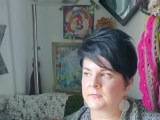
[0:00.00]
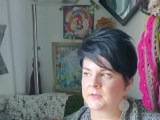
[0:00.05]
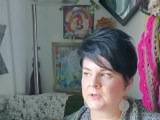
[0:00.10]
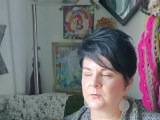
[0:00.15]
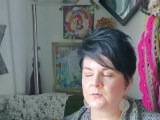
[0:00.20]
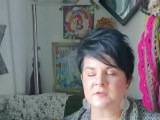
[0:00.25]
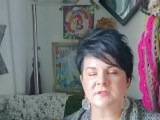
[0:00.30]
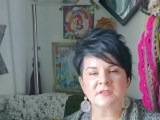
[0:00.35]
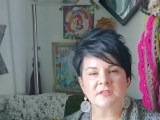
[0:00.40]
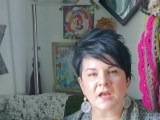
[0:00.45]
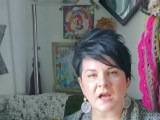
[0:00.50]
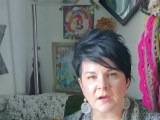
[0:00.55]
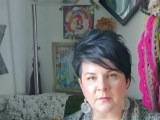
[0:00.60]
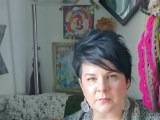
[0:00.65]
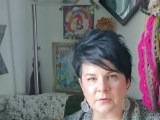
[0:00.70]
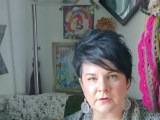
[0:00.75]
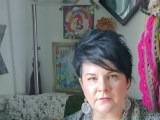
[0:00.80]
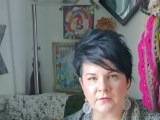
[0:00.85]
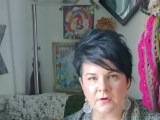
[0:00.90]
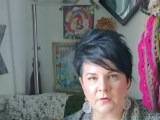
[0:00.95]
it was thought
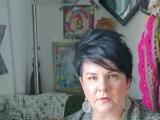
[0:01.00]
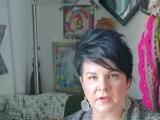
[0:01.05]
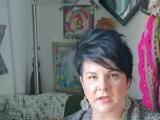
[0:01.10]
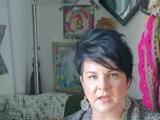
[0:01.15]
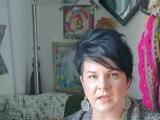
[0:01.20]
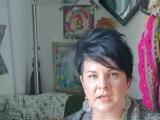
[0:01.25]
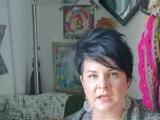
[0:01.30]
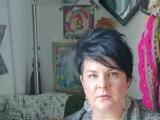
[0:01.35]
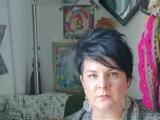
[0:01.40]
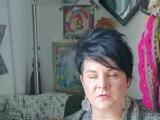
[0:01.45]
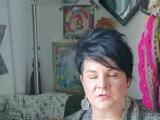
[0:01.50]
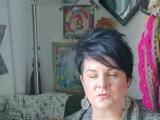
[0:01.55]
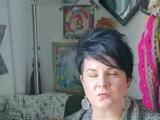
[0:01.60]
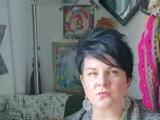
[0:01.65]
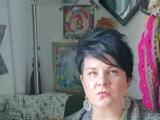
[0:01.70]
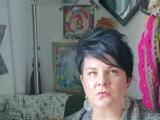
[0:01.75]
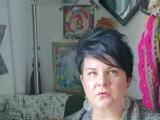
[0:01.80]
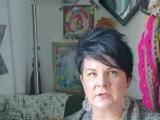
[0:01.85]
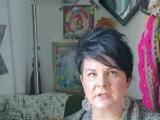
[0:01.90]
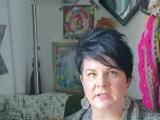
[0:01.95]
provoking. It was
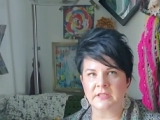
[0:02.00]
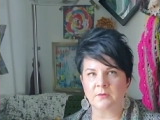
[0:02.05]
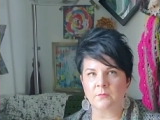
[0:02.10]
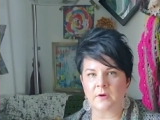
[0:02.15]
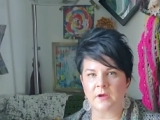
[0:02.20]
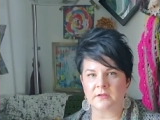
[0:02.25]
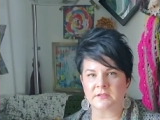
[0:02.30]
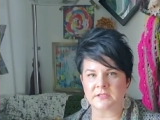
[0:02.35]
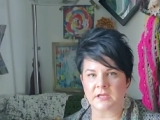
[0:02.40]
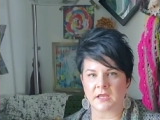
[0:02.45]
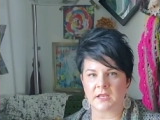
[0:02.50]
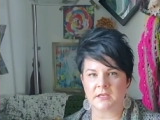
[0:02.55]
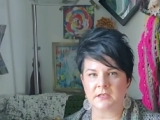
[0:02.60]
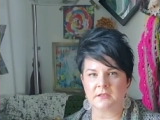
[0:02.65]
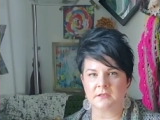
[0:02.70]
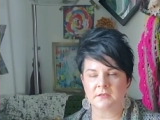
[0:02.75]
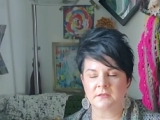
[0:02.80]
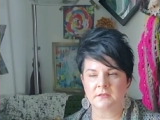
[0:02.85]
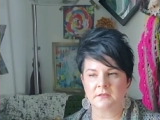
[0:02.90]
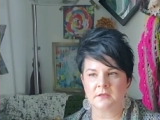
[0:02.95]
really well done.
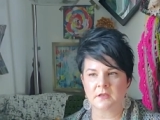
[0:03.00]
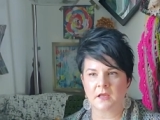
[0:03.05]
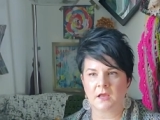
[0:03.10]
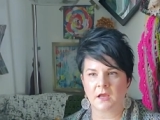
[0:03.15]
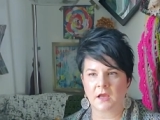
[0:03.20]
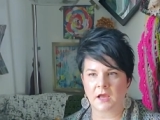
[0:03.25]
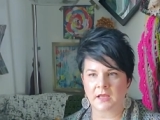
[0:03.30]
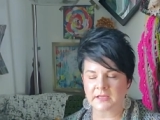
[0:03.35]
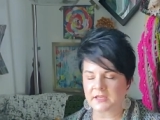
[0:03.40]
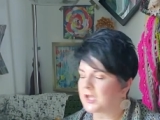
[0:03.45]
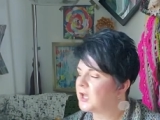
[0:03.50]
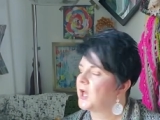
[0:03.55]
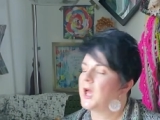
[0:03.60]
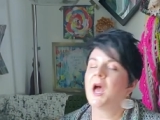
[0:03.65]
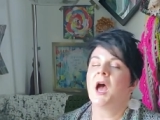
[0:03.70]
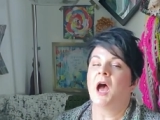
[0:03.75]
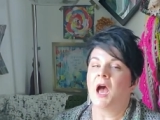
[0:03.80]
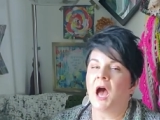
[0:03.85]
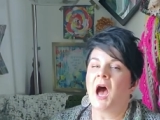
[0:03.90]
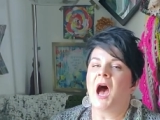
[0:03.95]
I,
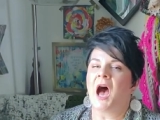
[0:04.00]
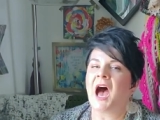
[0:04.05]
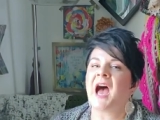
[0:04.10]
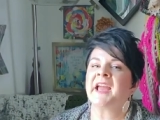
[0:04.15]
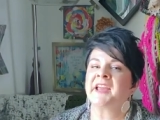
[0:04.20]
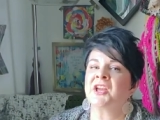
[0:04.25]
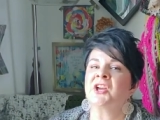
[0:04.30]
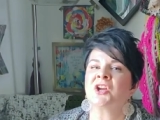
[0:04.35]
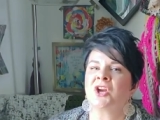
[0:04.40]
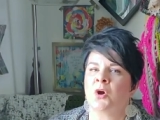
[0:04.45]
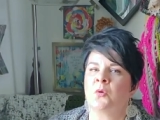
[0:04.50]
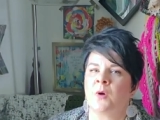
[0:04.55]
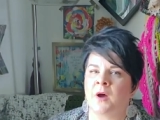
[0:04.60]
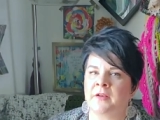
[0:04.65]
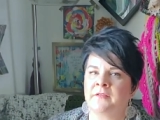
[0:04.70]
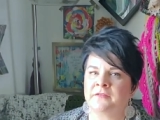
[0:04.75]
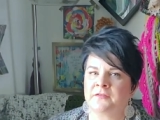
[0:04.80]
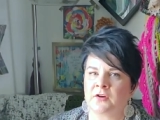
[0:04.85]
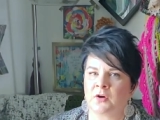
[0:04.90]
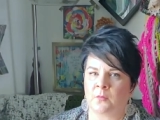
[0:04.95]
I could go
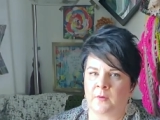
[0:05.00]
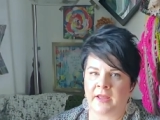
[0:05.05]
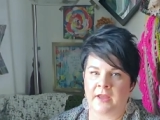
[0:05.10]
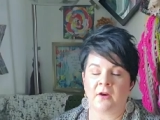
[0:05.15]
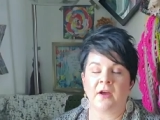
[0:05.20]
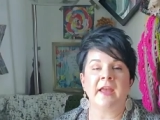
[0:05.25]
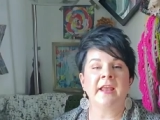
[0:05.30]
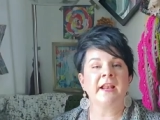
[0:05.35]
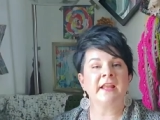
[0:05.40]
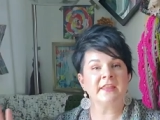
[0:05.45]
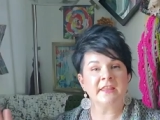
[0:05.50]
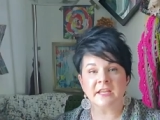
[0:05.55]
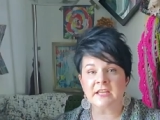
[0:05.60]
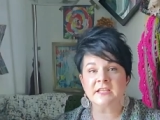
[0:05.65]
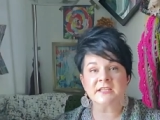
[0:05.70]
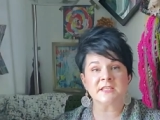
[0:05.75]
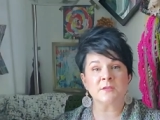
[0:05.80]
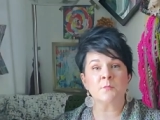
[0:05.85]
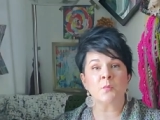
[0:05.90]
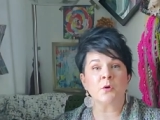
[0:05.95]
on for a while. And I think
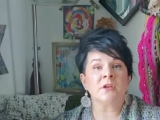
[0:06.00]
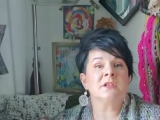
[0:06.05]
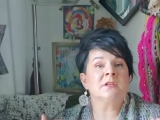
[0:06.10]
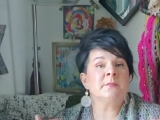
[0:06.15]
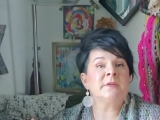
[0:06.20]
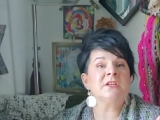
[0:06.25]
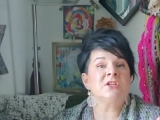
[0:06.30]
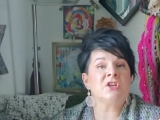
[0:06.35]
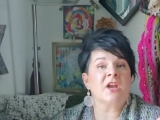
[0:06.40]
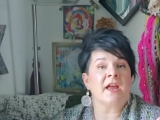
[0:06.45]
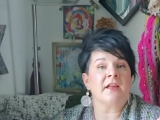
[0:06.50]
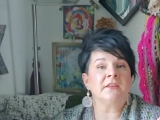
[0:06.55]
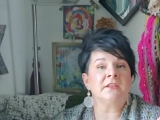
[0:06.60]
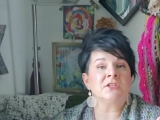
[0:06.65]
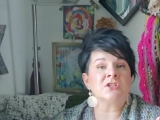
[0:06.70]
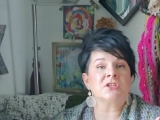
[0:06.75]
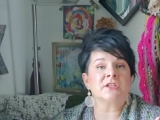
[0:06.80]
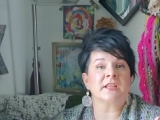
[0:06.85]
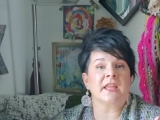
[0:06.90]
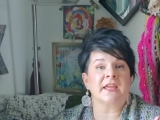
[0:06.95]
it's important to be
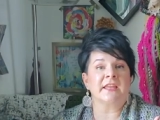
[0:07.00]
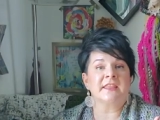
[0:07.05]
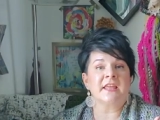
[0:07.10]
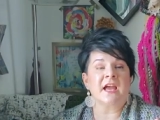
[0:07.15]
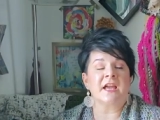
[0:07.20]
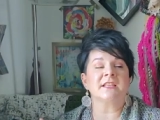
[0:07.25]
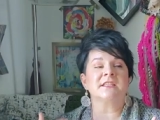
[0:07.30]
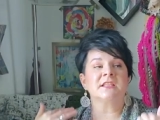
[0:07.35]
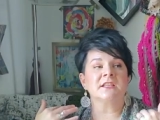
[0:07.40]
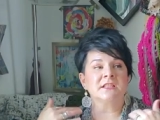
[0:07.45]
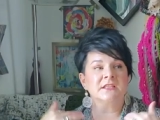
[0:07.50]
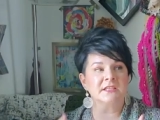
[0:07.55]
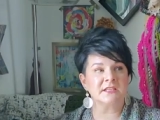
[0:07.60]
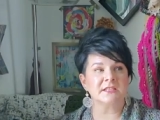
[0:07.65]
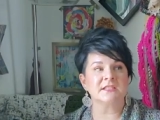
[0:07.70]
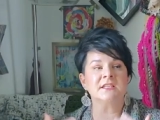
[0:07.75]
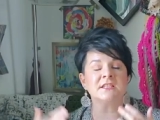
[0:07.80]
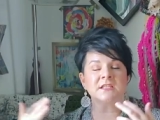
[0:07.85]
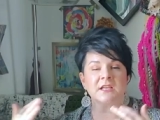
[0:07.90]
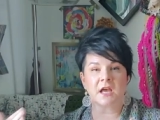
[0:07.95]
challenged like that, to
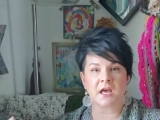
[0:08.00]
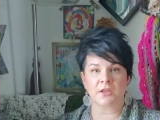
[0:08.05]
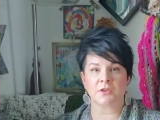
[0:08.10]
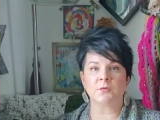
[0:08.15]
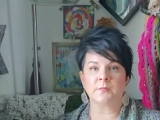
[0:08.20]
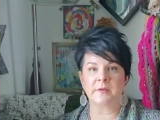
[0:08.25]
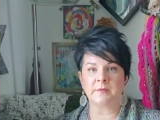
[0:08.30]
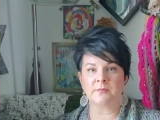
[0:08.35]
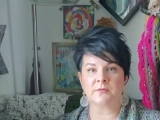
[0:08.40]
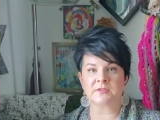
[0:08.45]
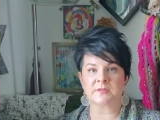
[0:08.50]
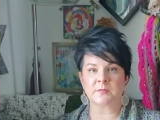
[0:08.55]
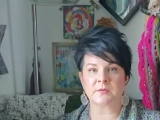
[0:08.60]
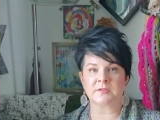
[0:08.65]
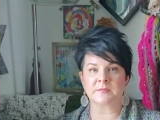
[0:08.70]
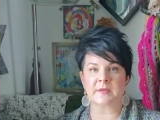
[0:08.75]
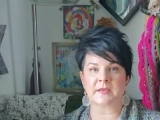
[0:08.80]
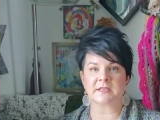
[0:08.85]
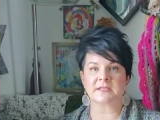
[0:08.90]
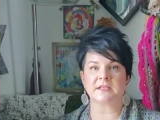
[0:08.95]
listen to other people's
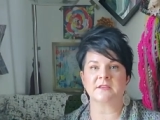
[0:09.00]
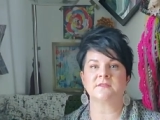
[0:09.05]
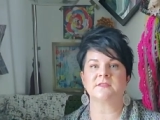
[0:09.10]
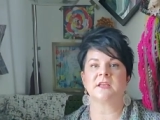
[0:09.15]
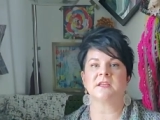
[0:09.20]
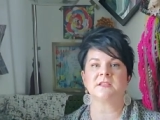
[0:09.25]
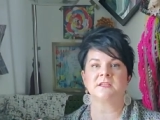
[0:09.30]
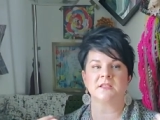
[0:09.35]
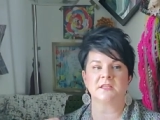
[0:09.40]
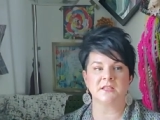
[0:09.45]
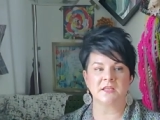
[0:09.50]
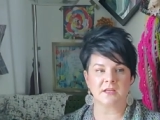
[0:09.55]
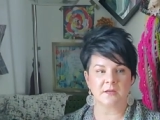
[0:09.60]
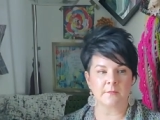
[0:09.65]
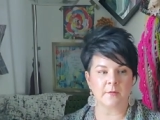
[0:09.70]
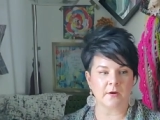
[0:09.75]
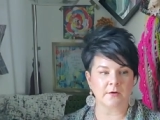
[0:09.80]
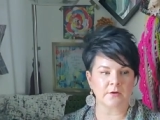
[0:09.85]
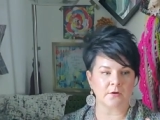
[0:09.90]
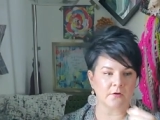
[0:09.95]
perspectives and to think
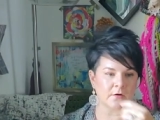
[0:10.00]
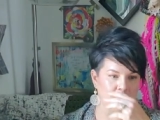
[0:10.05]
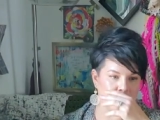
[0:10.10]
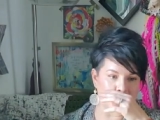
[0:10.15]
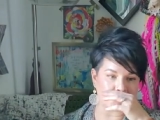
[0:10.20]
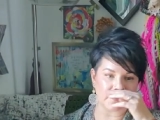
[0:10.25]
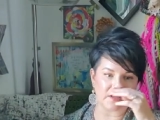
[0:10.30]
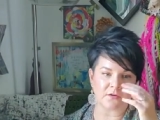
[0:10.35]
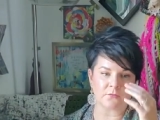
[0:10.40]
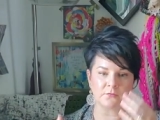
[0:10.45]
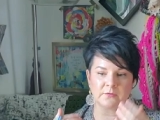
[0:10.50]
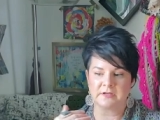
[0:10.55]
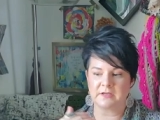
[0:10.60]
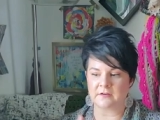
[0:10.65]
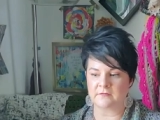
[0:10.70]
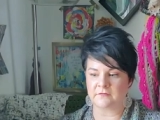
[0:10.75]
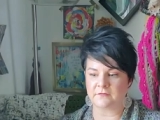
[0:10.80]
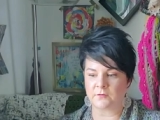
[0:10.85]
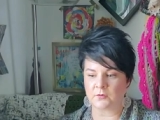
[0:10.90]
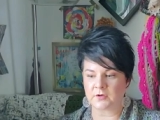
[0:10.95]
about your own. It
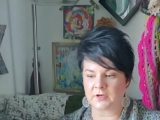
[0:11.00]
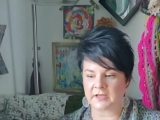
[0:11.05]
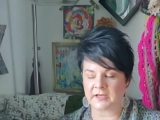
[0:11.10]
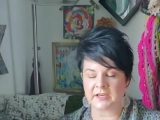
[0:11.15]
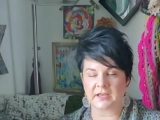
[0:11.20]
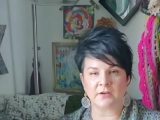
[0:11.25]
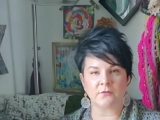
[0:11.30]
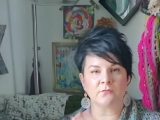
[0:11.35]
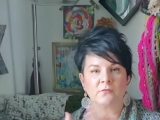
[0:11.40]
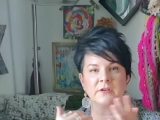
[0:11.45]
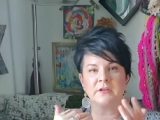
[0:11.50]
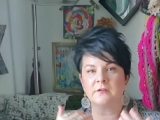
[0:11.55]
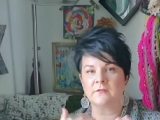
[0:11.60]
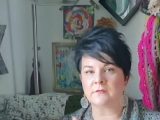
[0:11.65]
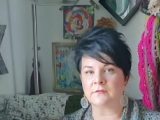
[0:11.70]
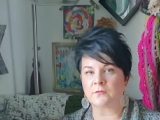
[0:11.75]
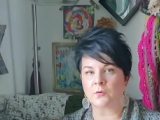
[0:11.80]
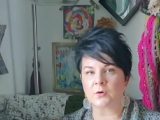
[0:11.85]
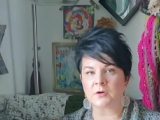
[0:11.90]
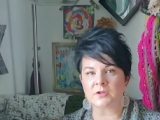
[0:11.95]
reinforce it can
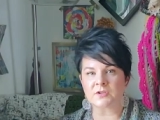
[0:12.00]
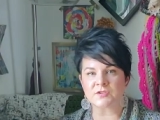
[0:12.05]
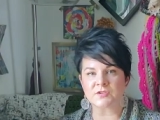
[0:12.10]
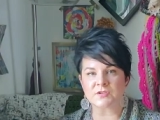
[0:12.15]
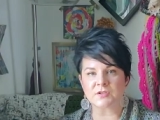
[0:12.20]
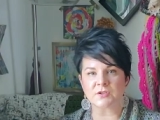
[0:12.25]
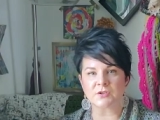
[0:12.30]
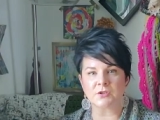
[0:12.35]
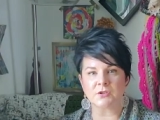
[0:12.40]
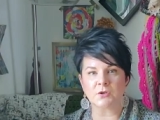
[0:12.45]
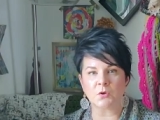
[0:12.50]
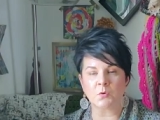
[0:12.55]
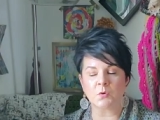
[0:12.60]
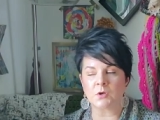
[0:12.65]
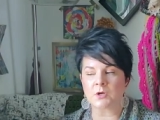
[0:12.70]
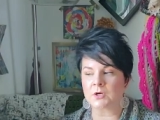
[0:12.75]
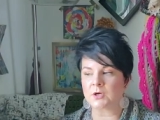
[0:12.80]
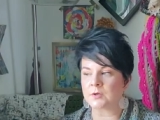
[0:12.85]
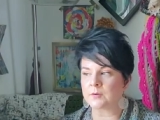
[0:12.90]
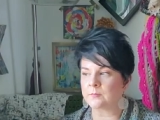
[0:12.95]
reinforce
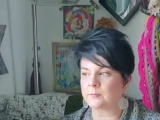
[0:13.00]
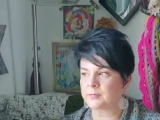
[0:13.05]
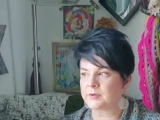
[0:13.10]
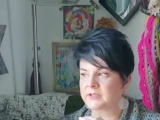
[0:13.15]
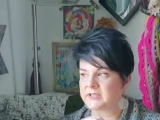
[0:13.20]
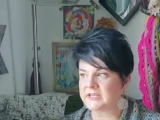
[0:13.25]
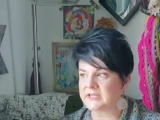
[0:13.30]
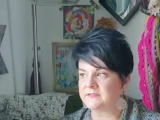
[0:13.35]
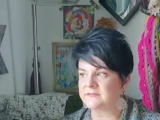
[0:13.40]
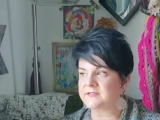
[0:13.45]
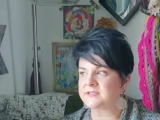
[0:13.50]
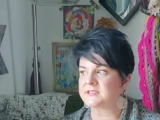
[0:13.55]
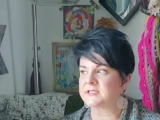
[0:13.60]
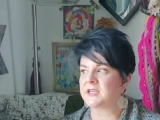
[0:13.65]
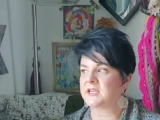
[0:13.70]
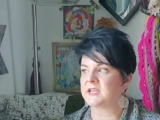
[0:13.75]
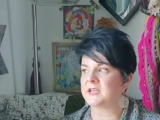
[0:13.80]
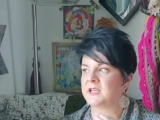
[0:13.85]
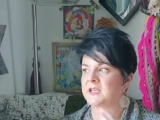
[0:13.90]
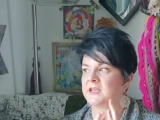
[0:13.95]
your beliefs,
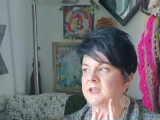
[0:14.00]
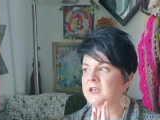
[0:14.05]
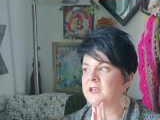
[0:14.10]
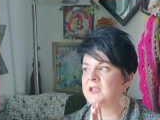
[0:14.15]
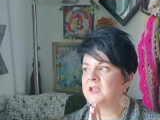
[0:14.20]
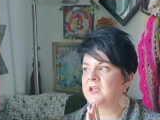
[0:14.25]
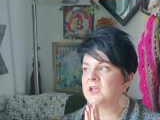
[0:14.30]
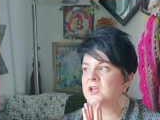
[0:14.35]
it can